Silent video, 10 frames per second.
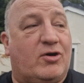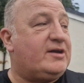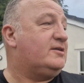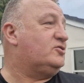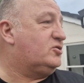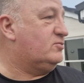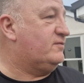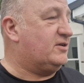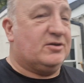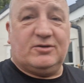trying to shoot
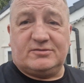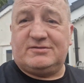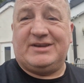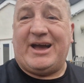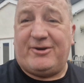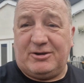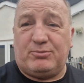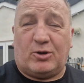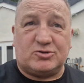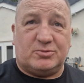the videos now
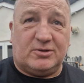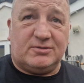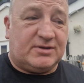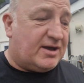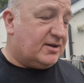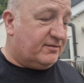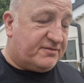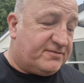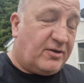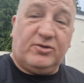impossible. I
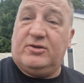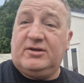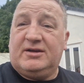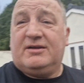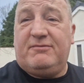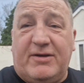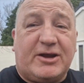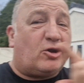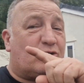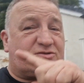live
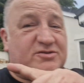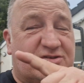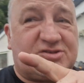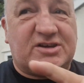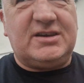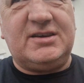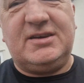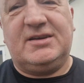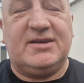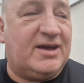very close to the sea.
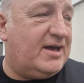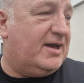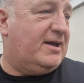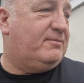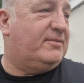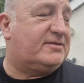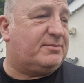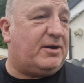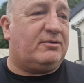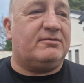Um,
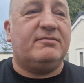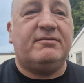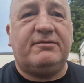it's about